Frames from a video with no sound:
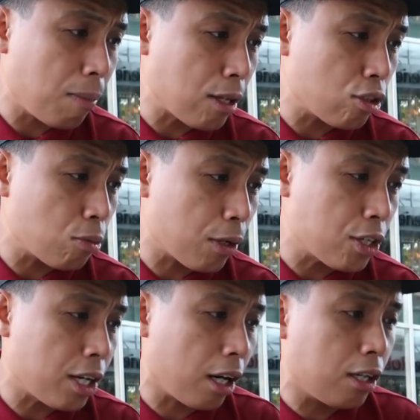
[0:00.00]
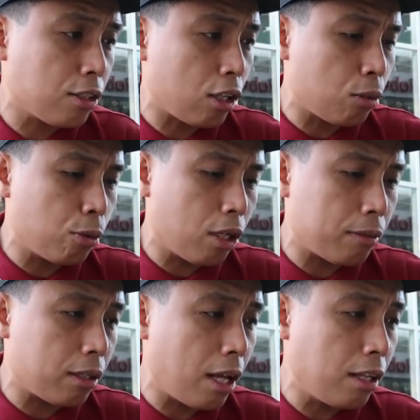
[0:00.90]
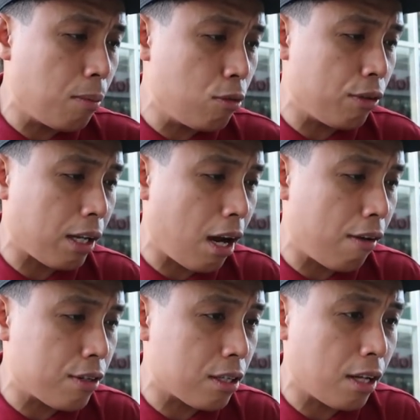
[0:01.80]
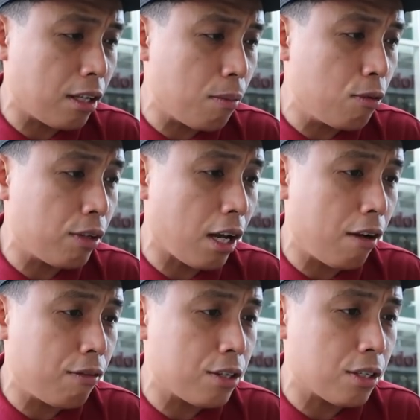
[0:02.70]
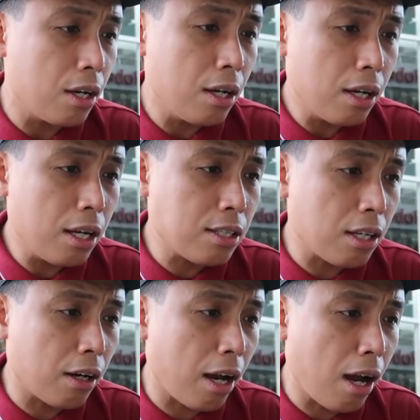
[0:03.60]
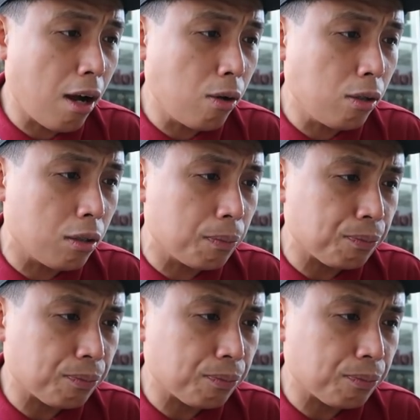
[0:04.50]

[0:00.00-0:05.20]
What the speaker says: pesos per share. I'll try to pull up the 10-day moving average. The 10-day moving average is around,